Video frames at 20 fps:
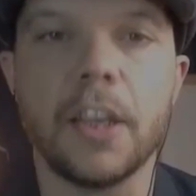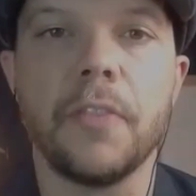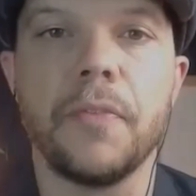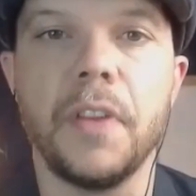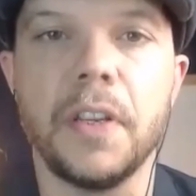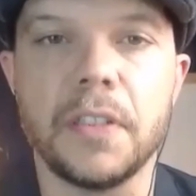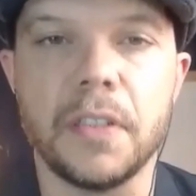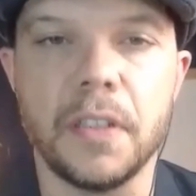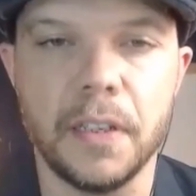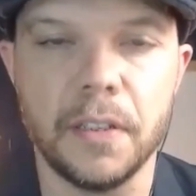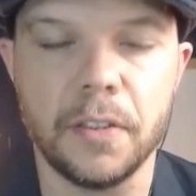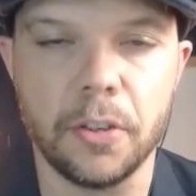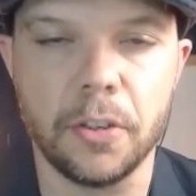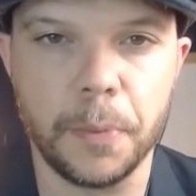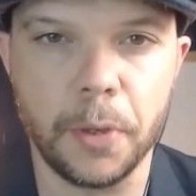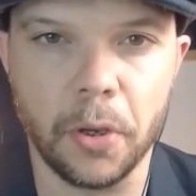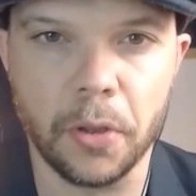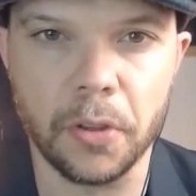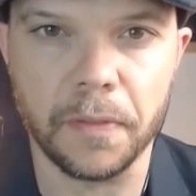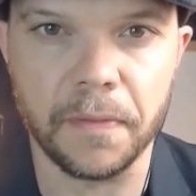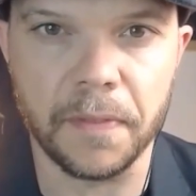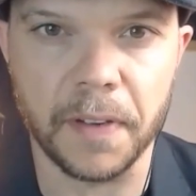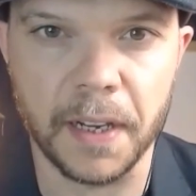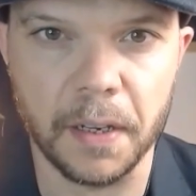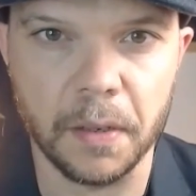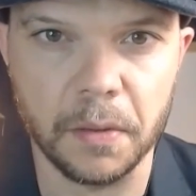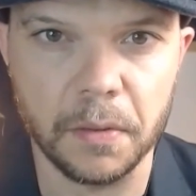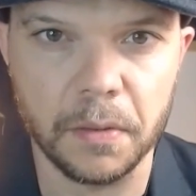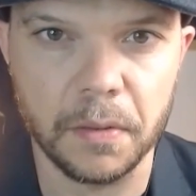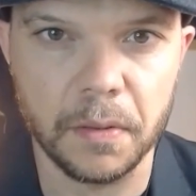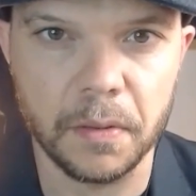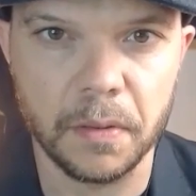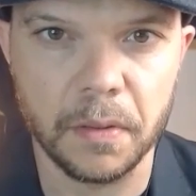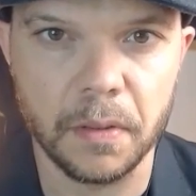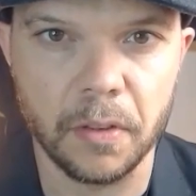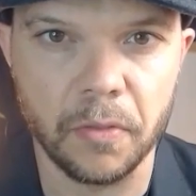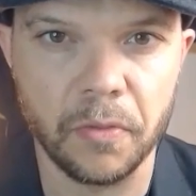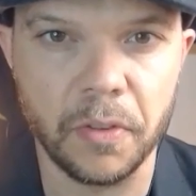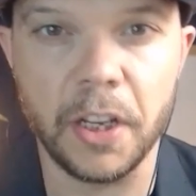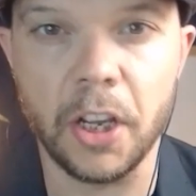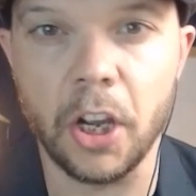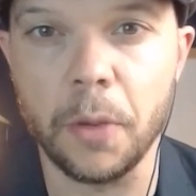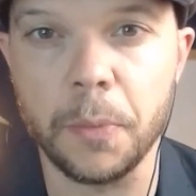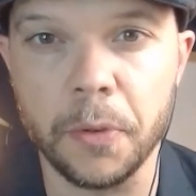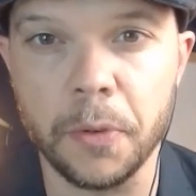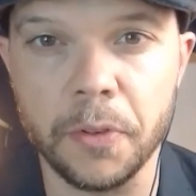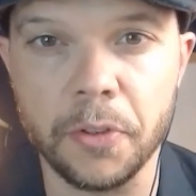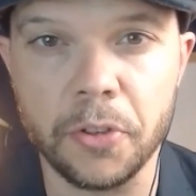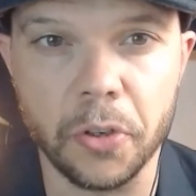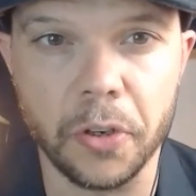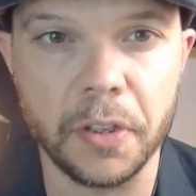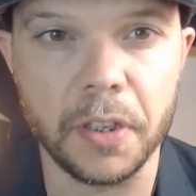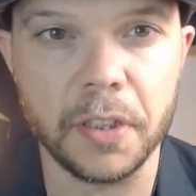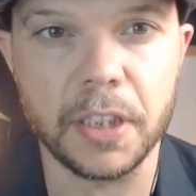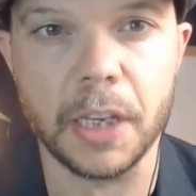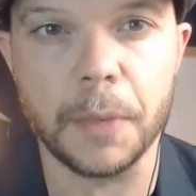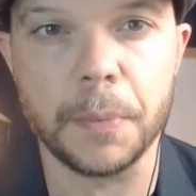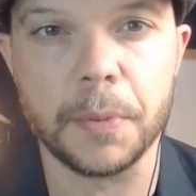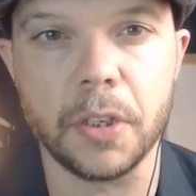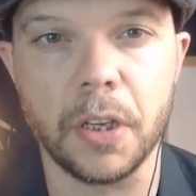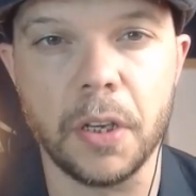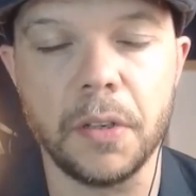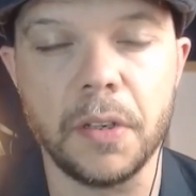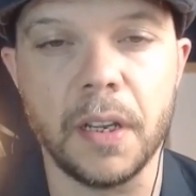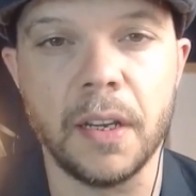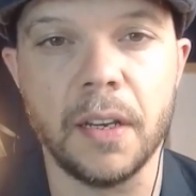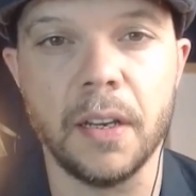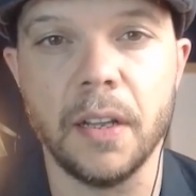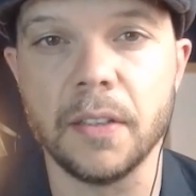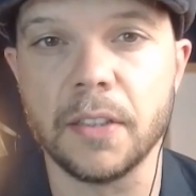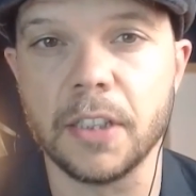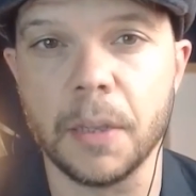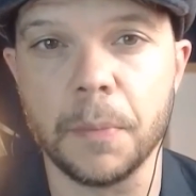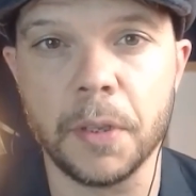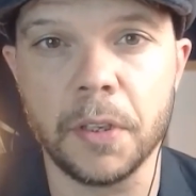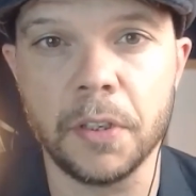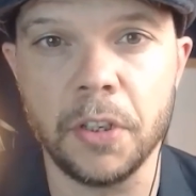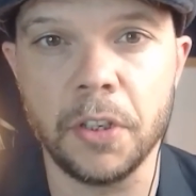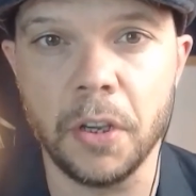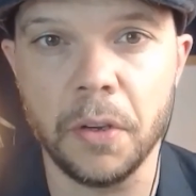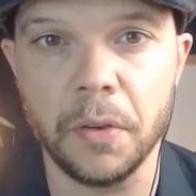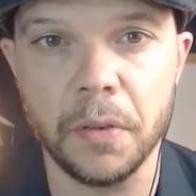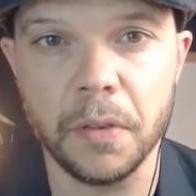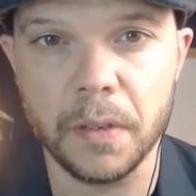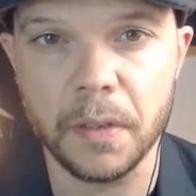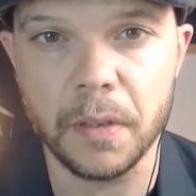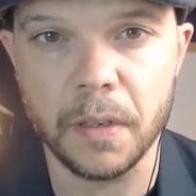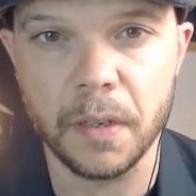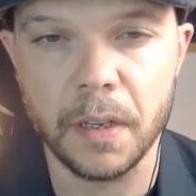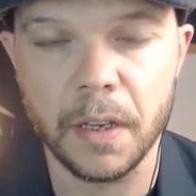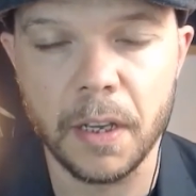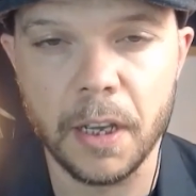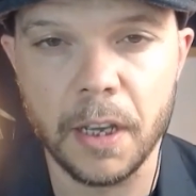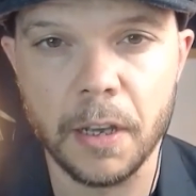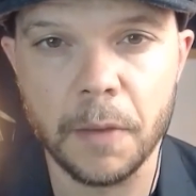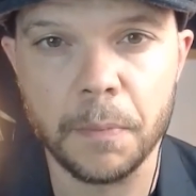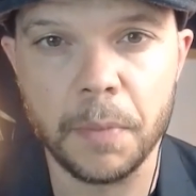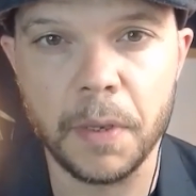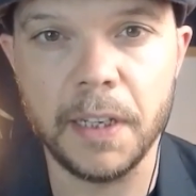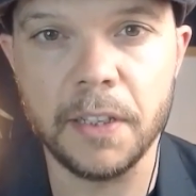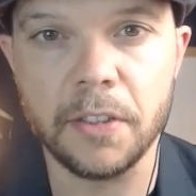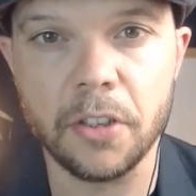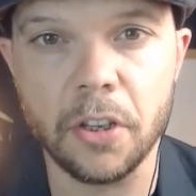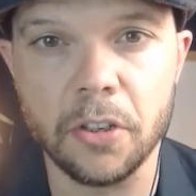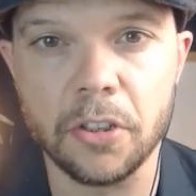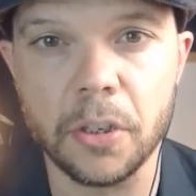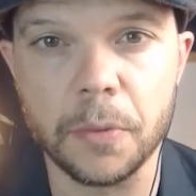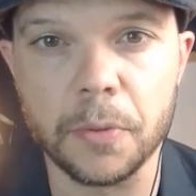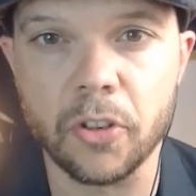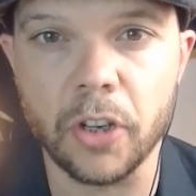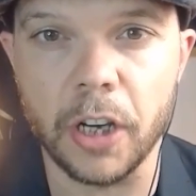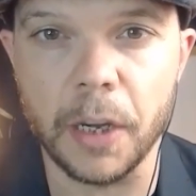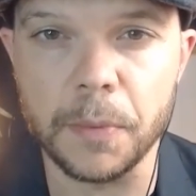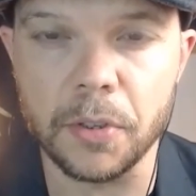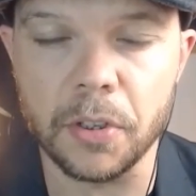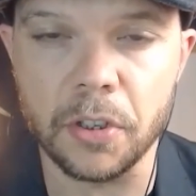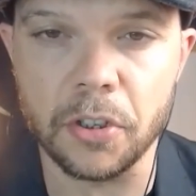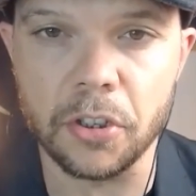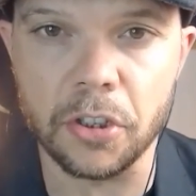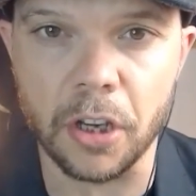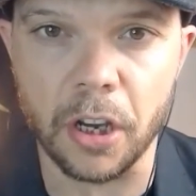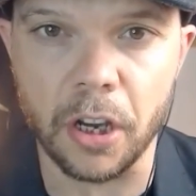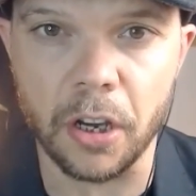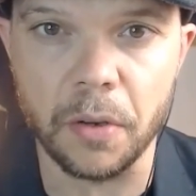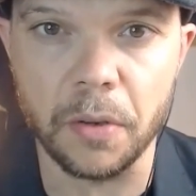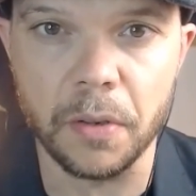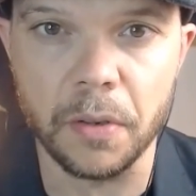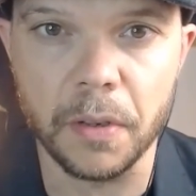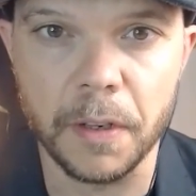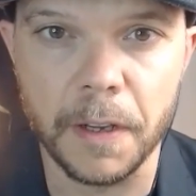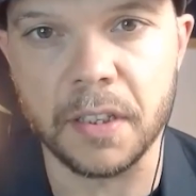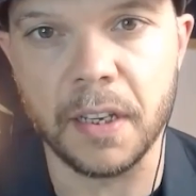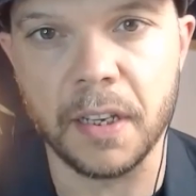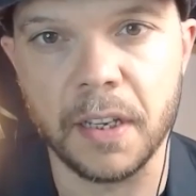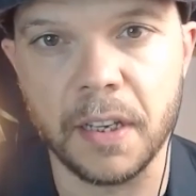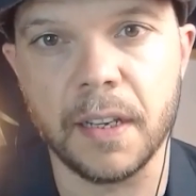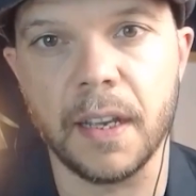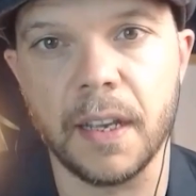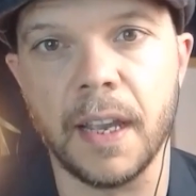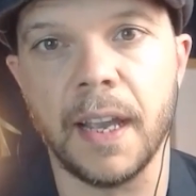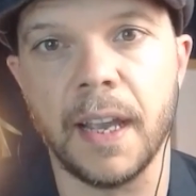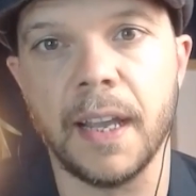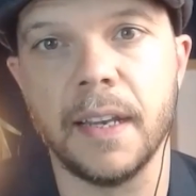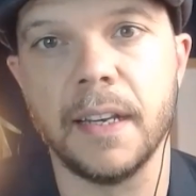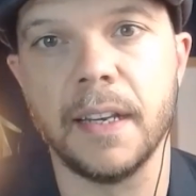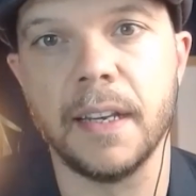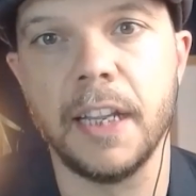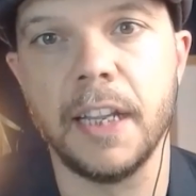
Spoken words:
you for listening to Beyond the Fail. Really hope you enjoyed this episode and learned something new. Please do subscribe to the show and leave us a